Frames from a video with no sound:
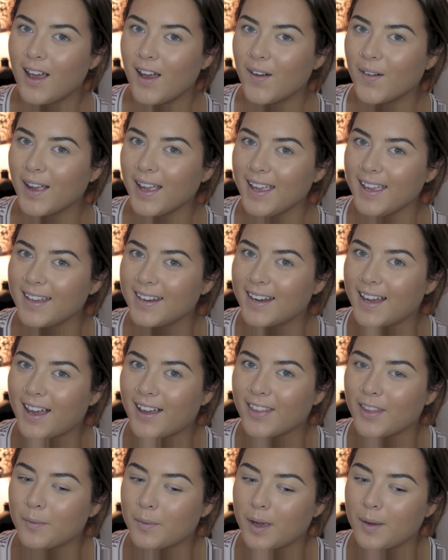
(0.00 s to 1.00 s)
Okay, and
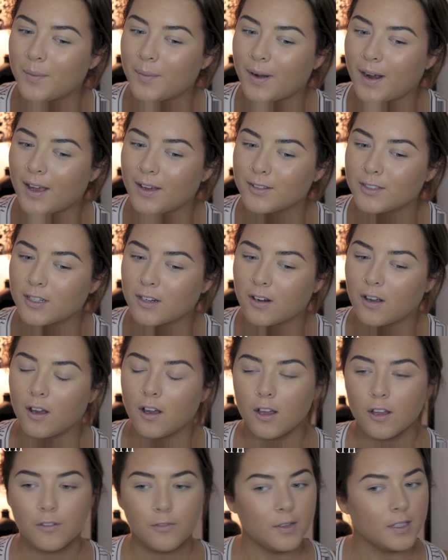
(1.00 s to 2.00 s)
now that my brows are
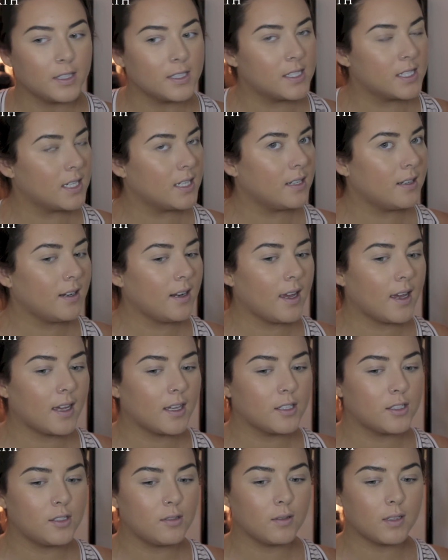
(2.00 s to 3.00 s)
all filled in,
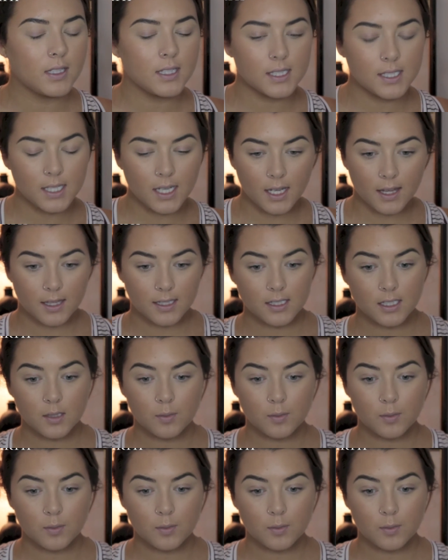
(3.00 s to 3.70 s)
as you can see, this